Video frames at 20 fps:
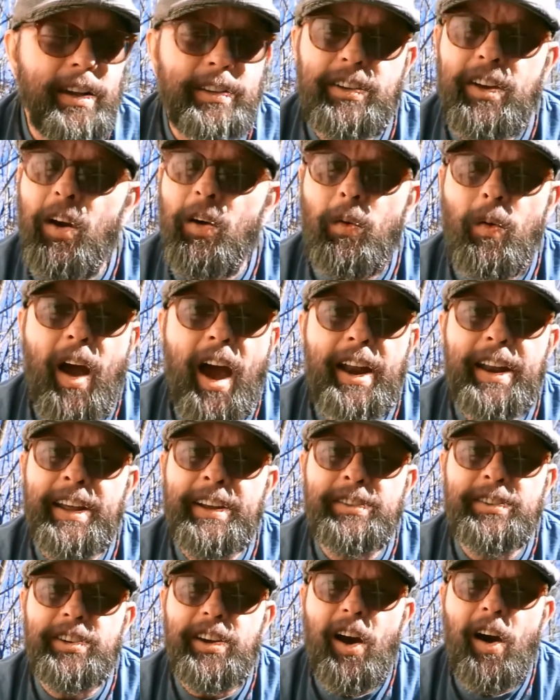go right
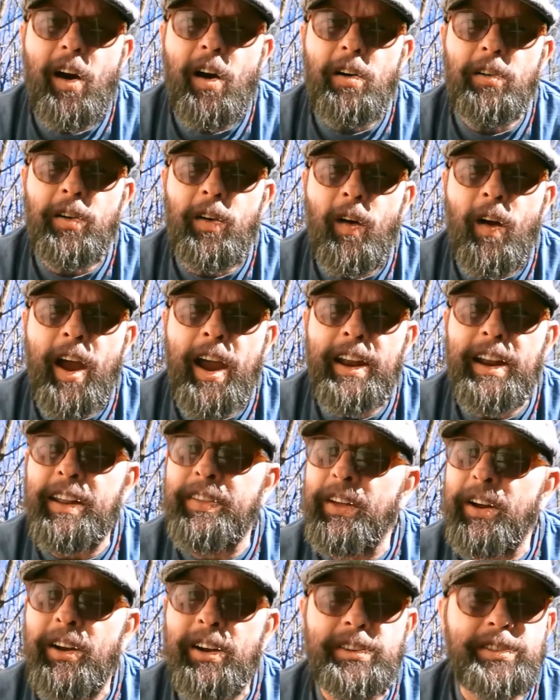into all grain,
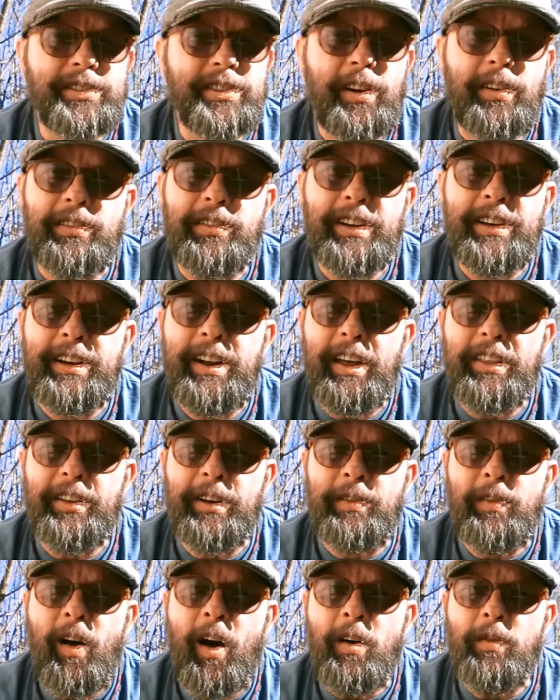and there is certainly
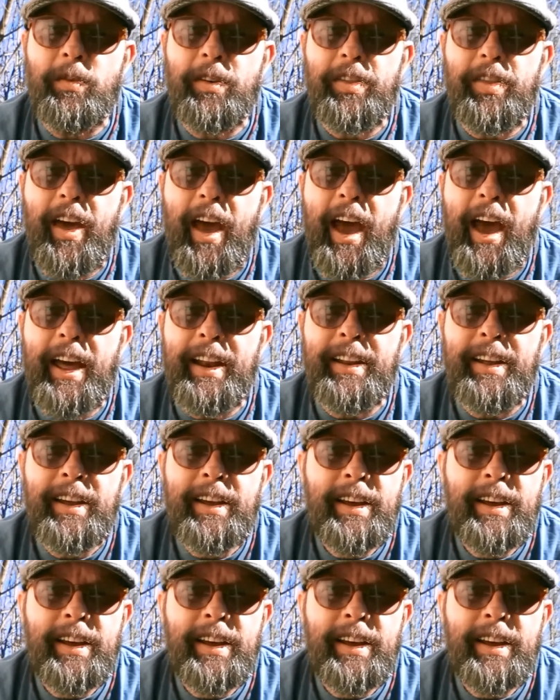nothing wrong with that.